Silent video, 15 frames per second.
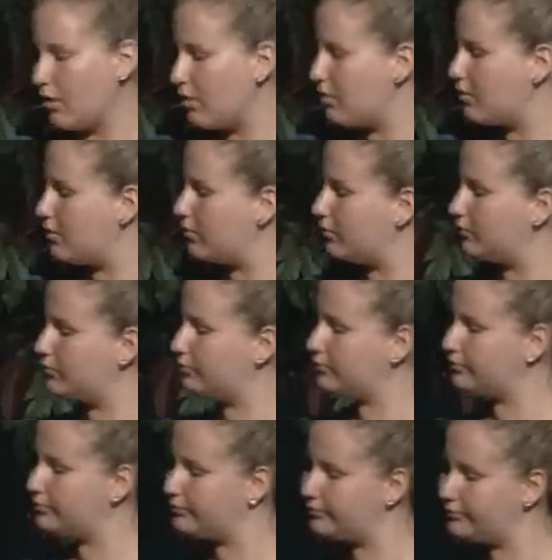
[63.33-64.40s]
focusing
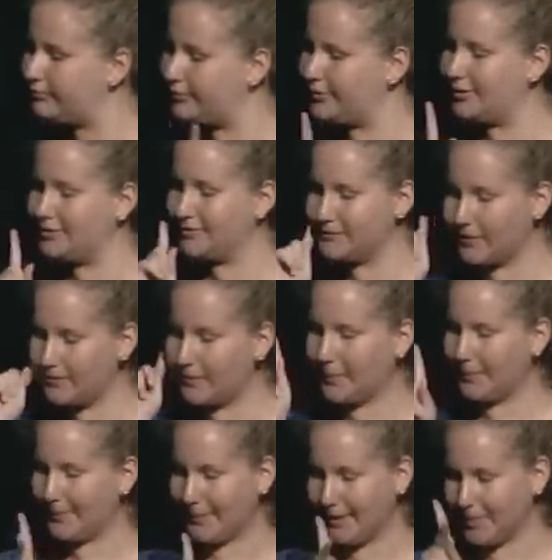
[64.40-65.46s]
specifically
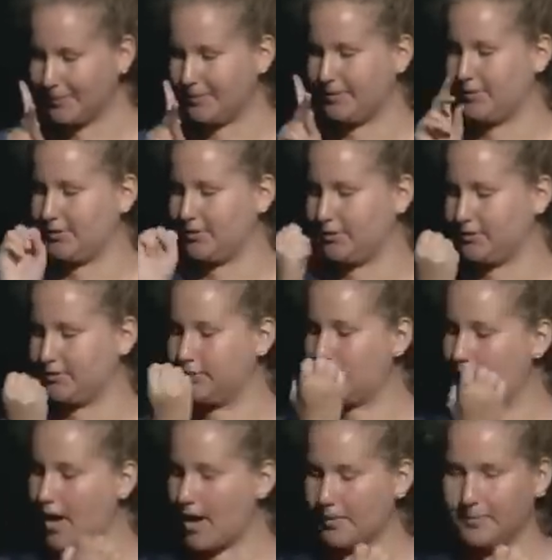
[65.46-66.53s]
on
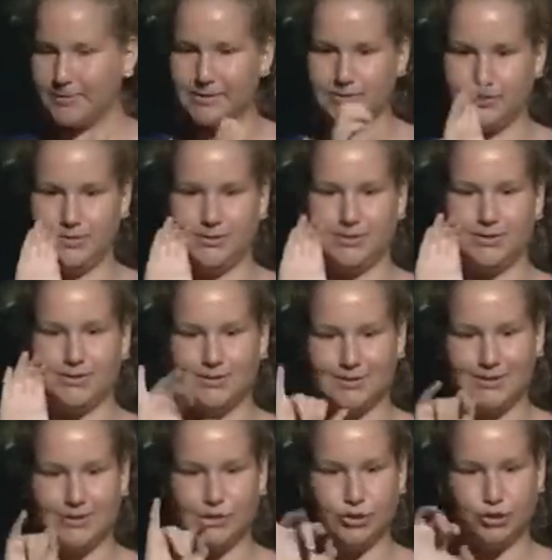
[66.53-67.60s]
deaf people's
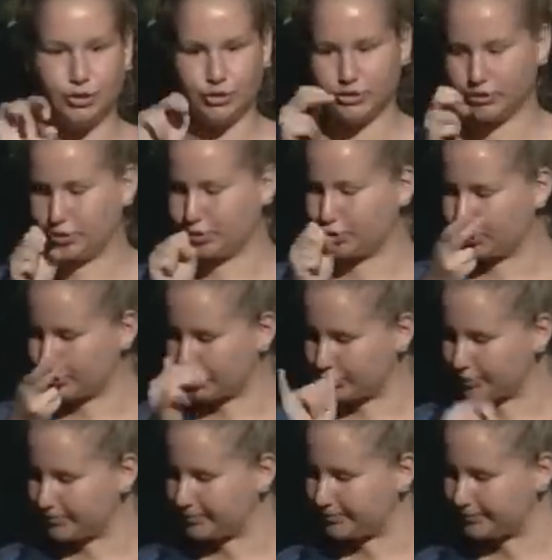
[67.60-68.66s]

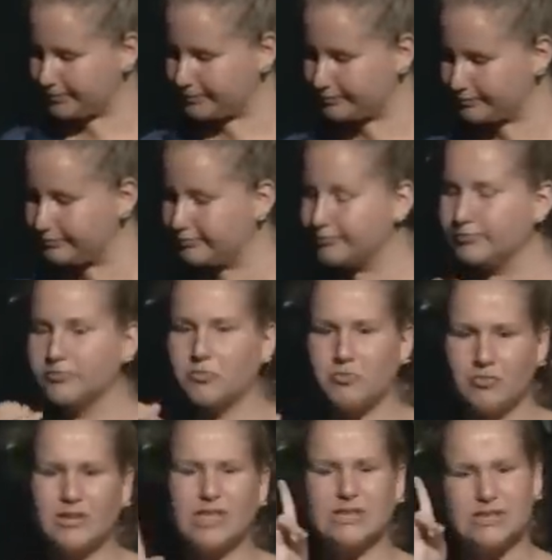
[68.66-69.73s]
citizenship, economic
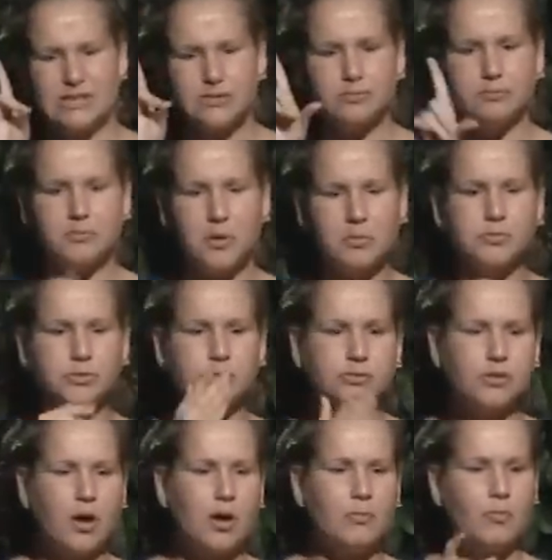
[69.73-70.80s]
citizenship,
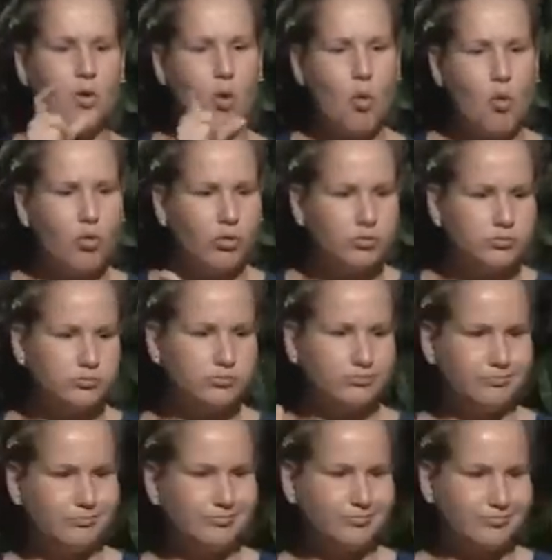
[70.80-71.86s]
and
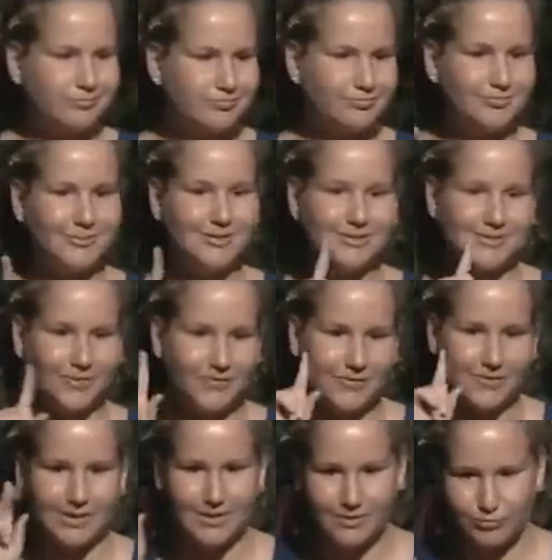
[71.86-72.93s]
published a
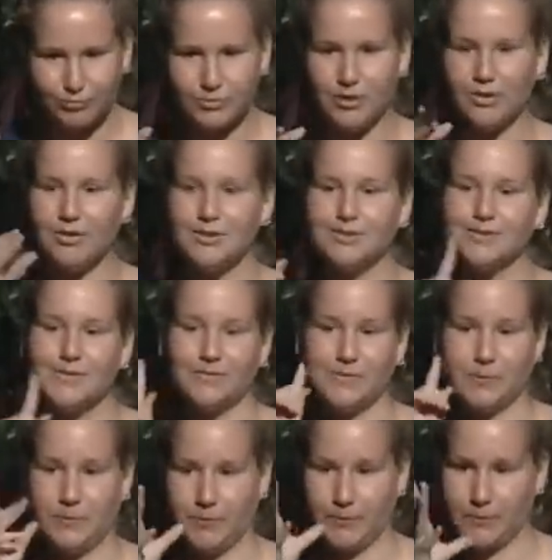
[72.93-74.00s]
few articles on
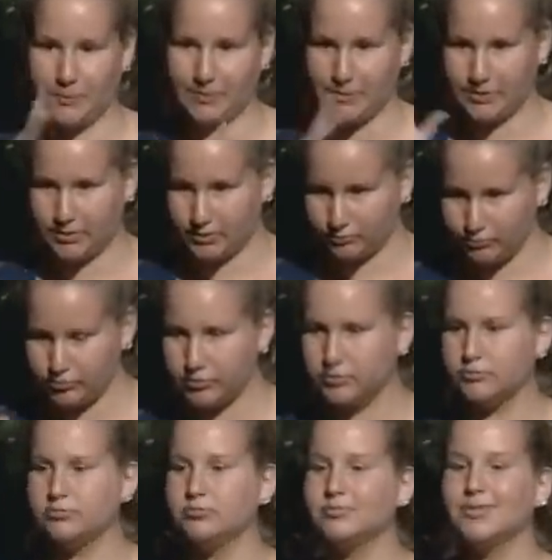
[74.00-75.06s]
deaf history and deaf
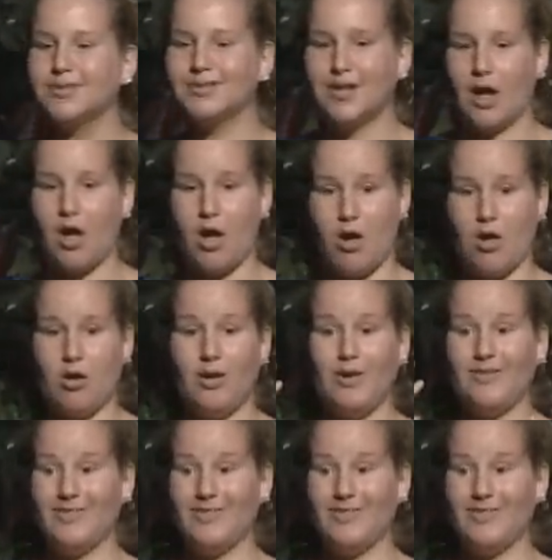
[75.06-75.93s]
women's history.